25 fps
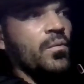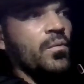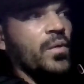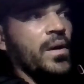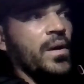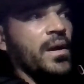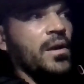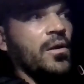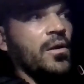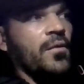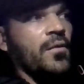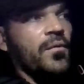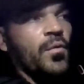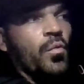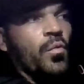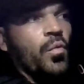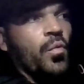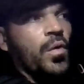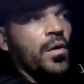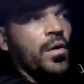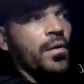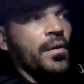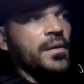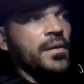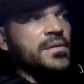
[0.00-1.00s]
when I get off of
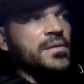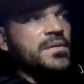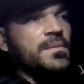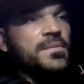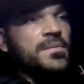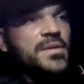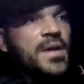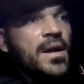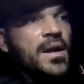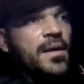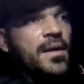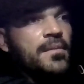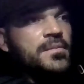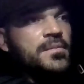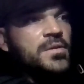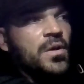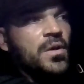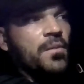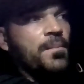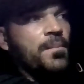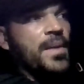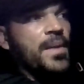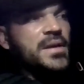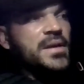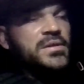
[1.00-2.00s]
work, sometimes I'll
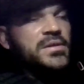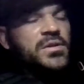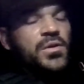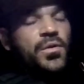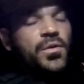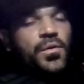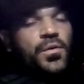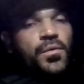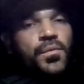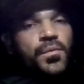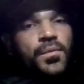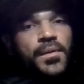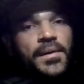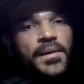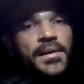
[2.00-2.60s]
pass through